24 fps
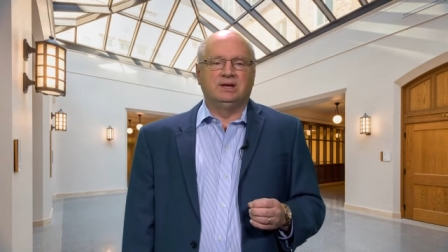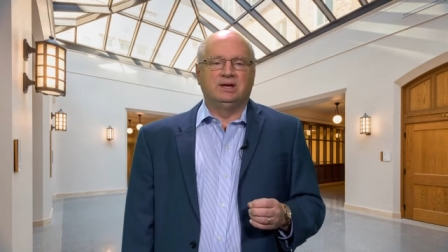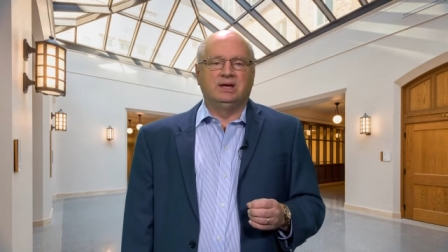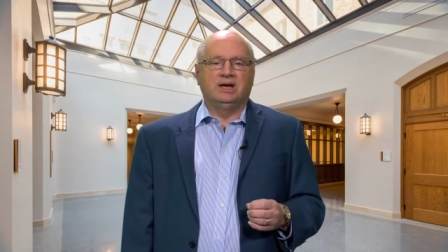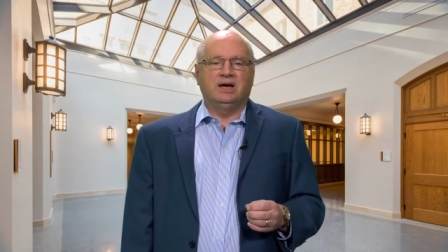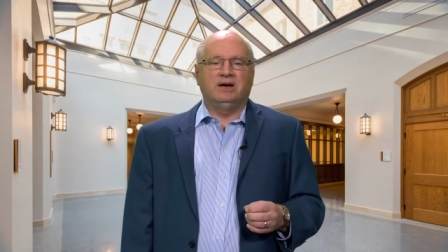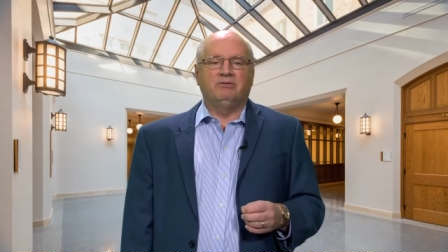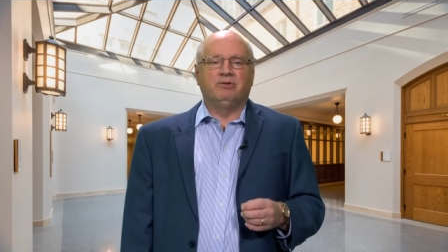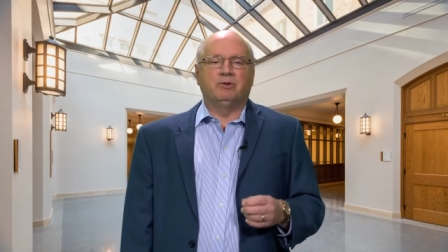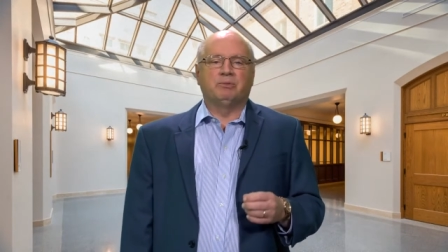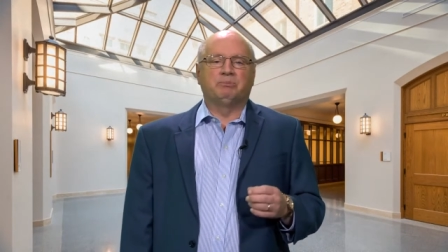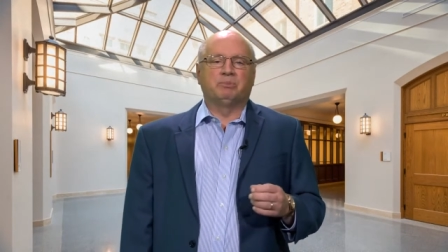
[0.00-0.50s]

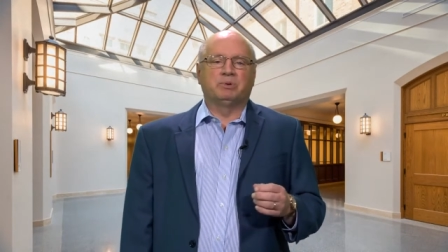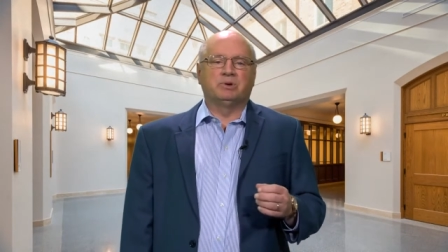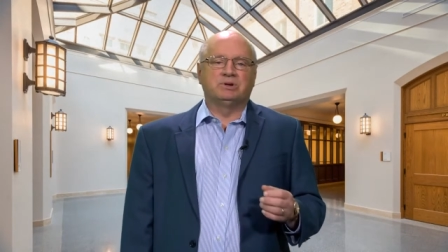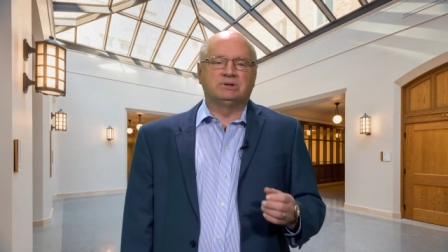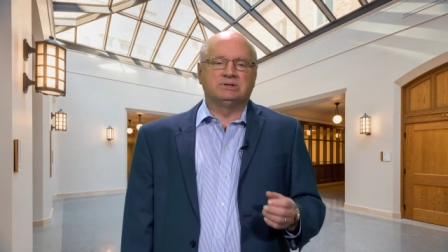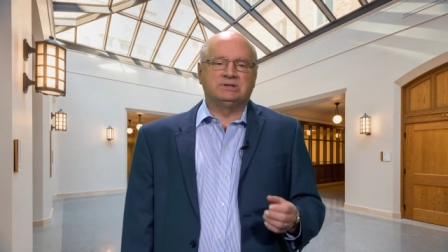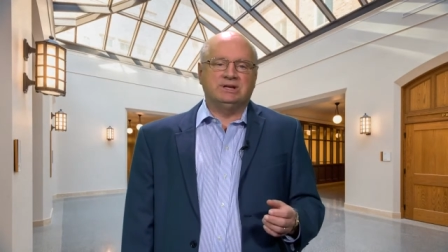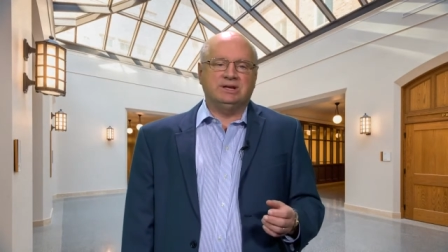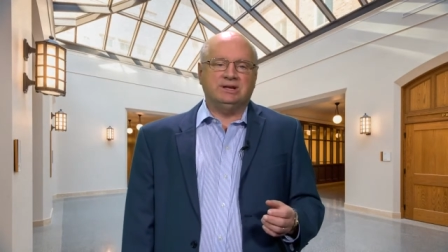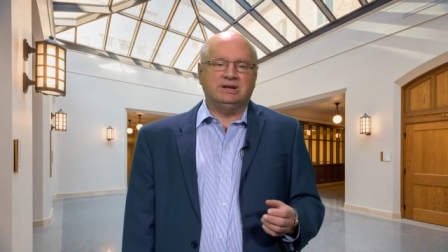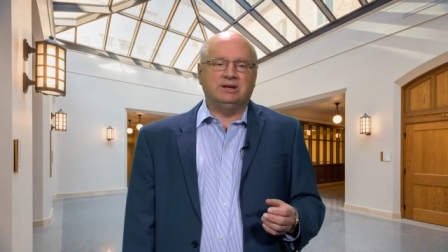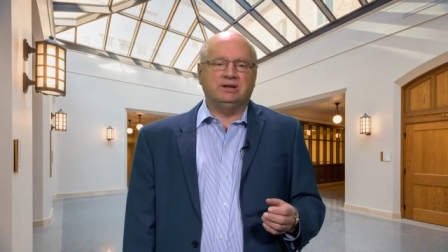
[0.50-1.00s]
of a
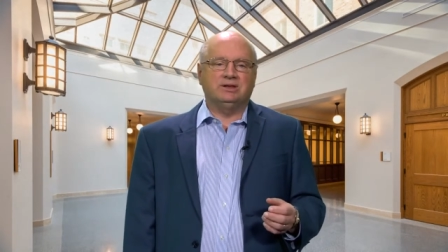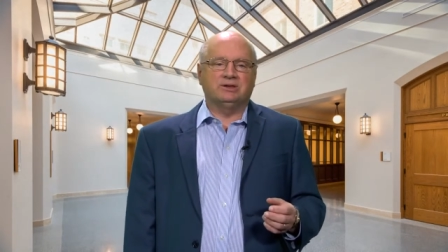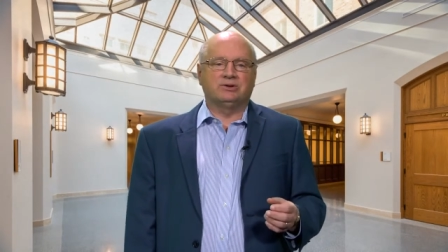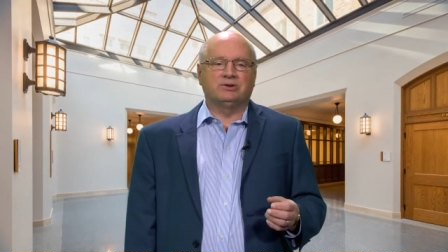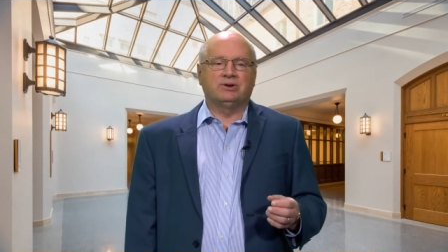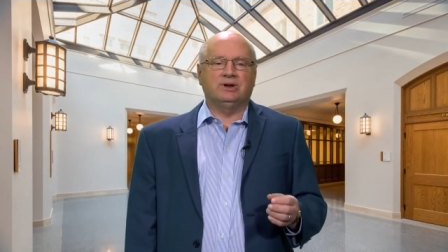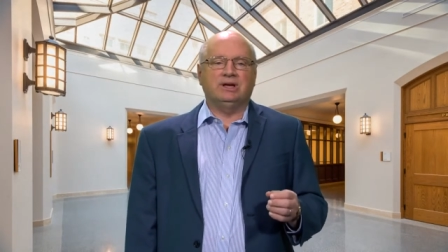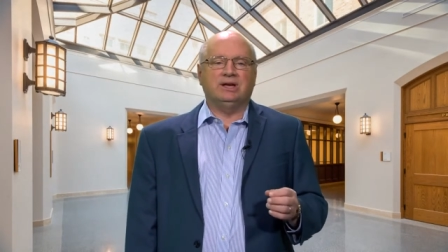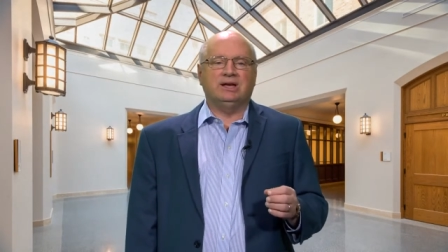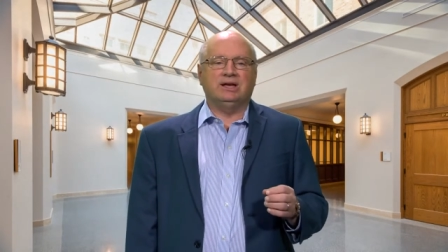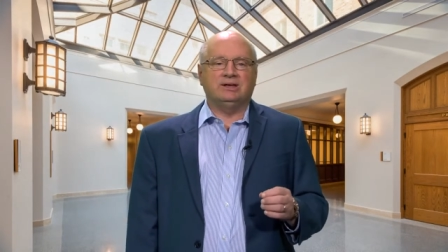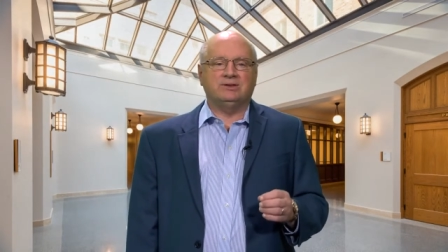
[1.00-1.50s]
particular
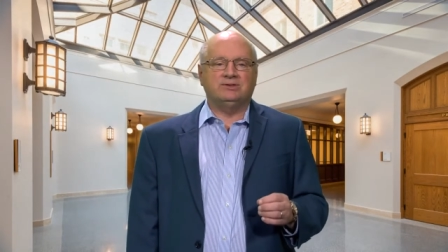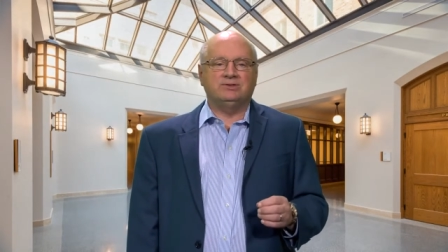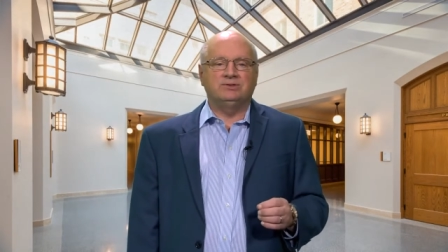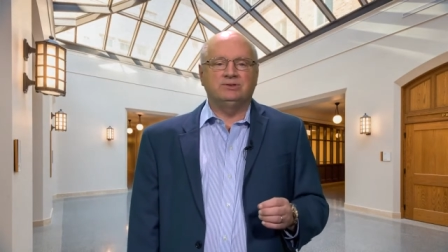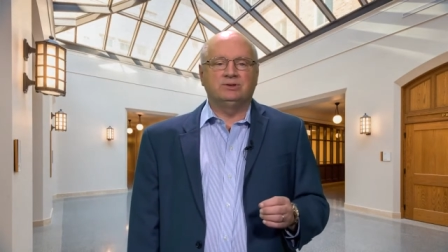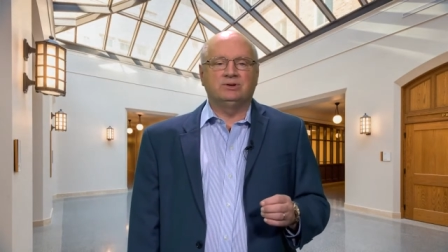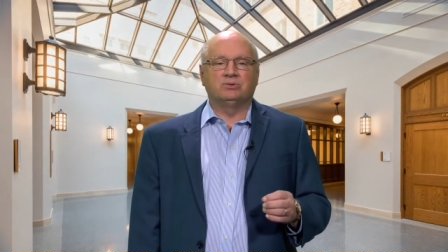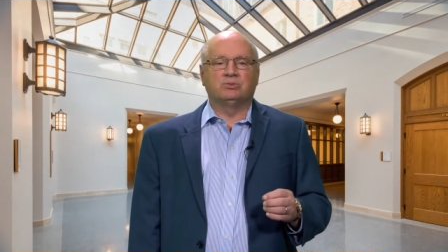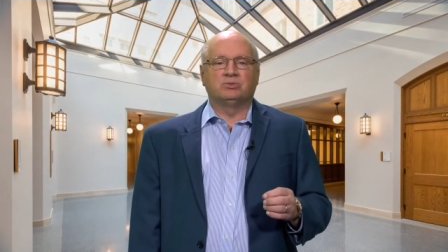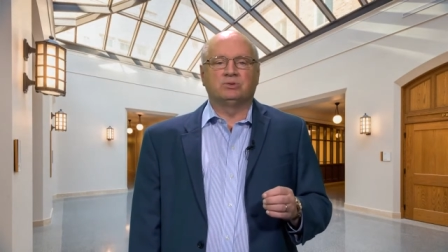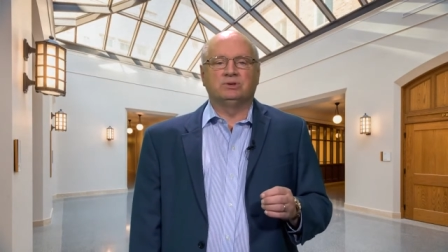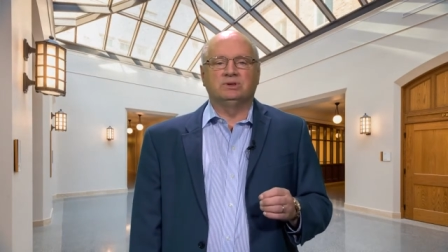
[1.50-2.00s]

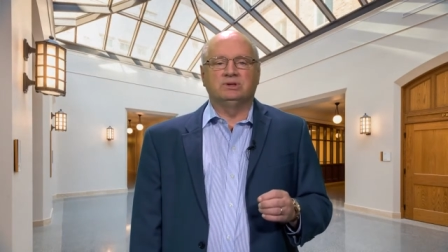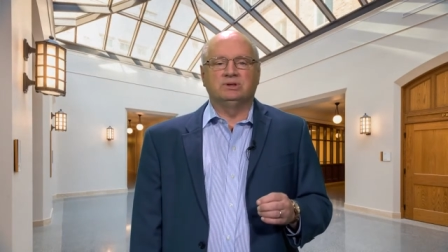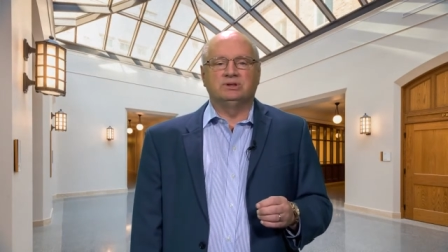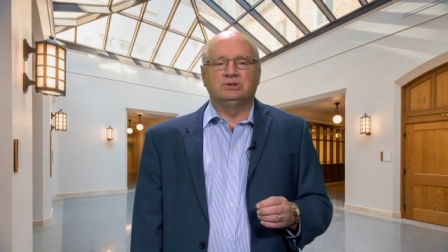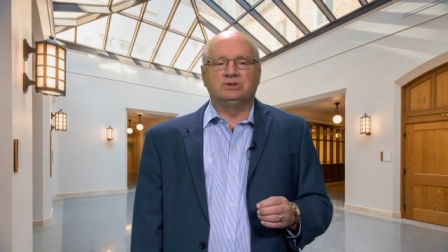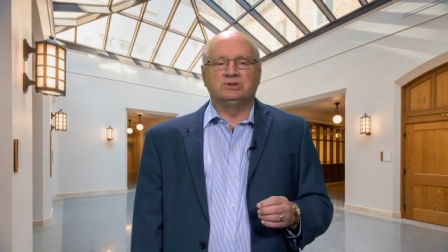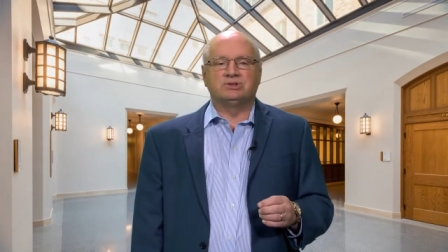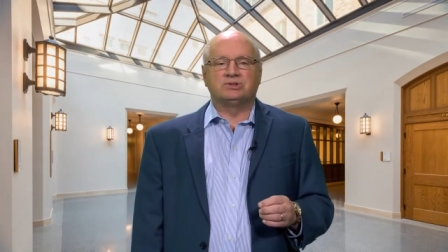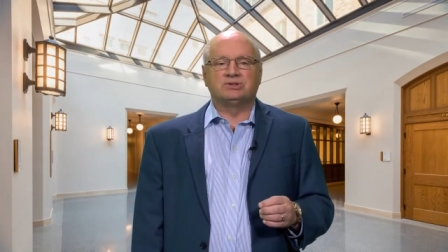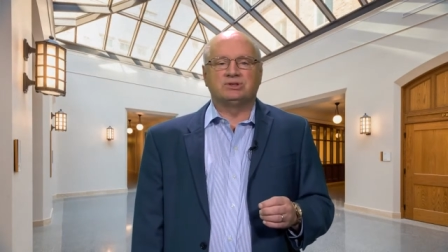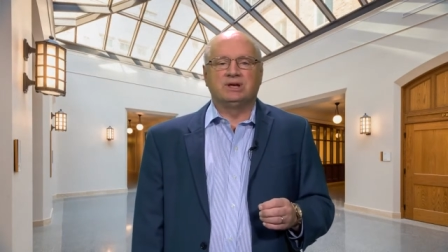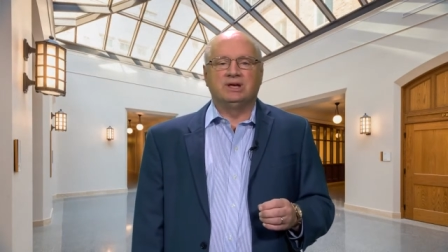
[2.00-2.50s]

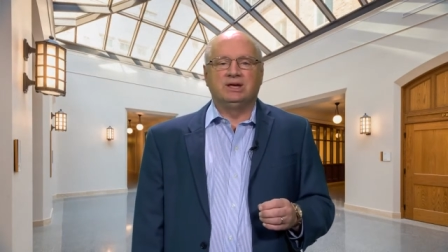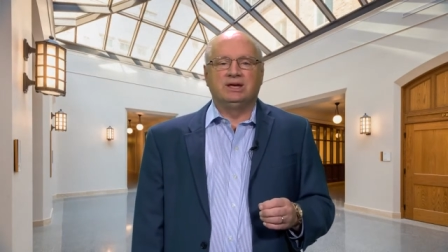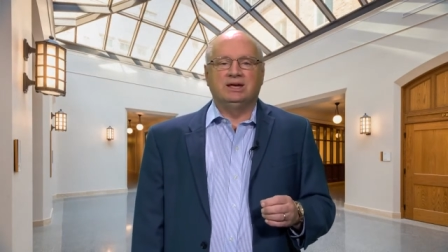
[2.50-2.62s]
ethno-religious